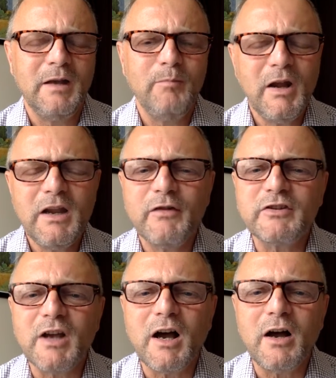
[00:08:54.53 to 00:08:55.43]
Many of
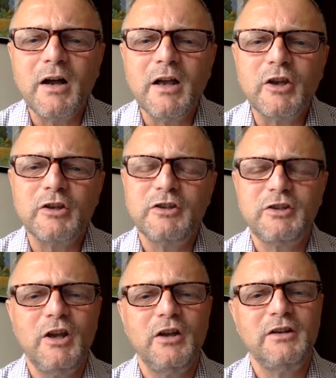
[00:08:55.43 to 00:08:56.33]
us are
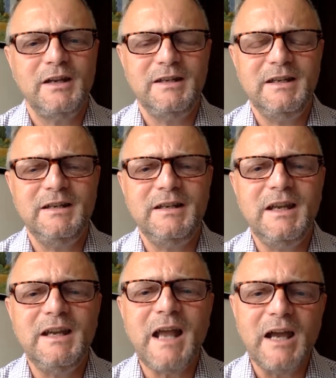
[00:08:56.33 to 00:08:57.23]
concerned and
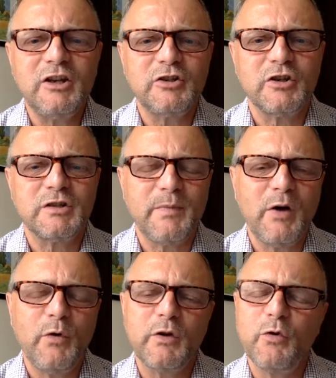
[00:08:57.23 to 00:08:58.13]
indeed anxious
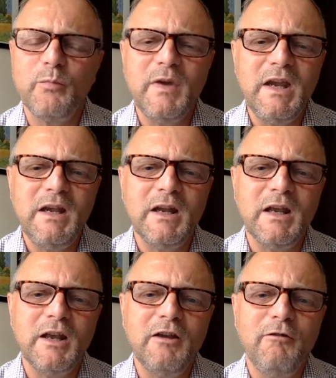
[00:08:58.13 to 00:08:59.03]
about what it will mean
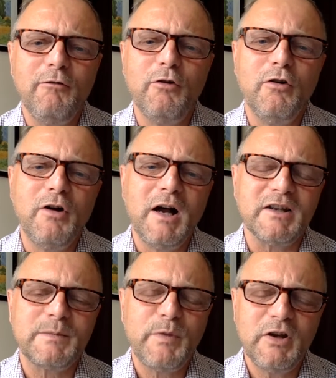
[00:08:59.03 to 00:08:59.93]
for
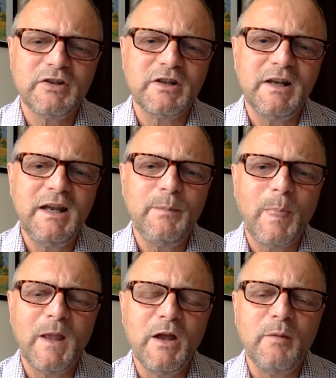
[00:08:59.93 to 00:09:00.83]
us personally,
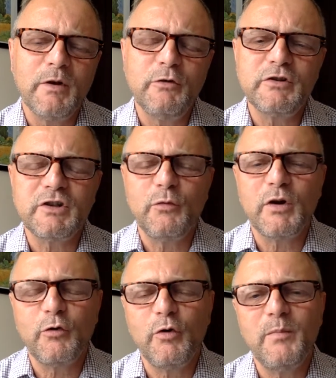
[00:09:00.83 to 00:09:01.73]
but also what
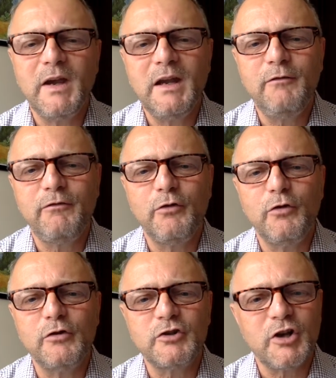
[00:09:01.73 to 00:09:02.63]
it will mean
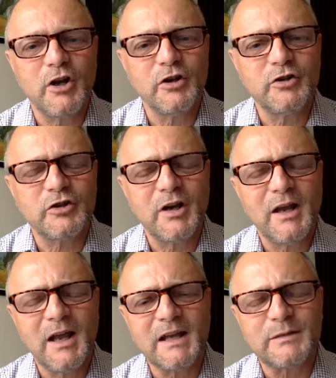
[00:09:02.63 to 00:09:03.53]
for church
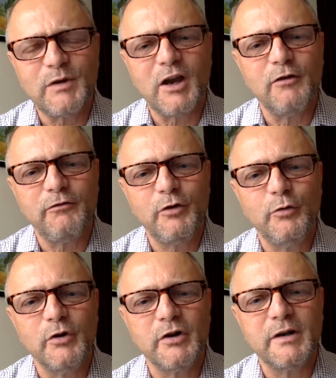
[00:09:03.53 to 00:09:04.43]
as we go
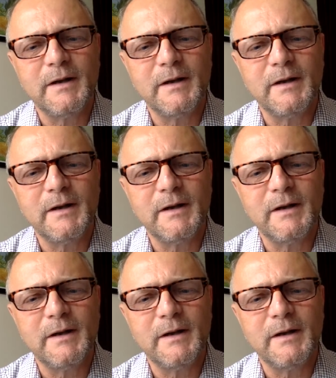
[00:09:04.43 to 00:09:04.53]
forward.